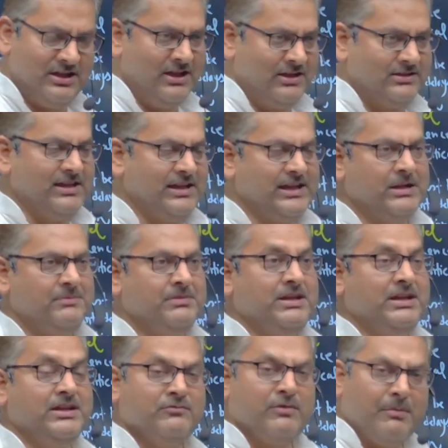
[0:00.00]
there can be
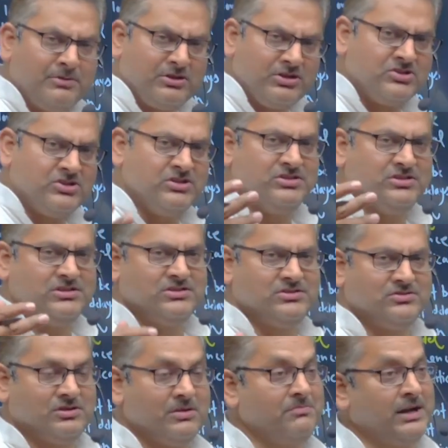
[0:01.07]
environmental changes,
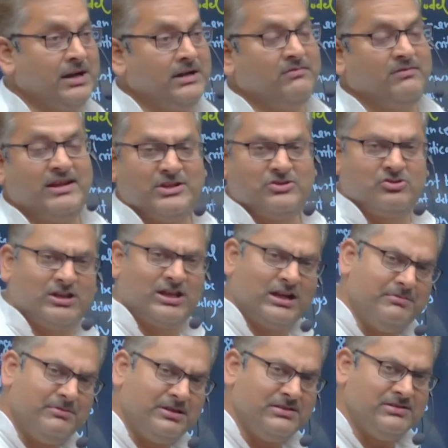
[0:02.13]
some kind of natural
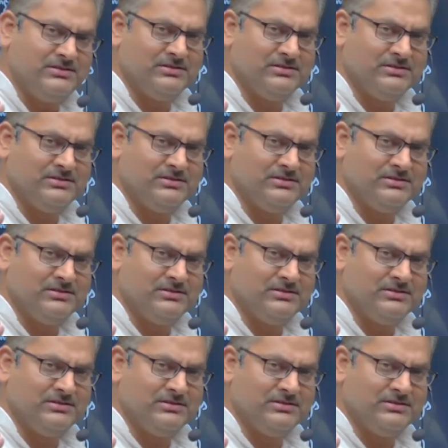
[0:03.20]
calamities,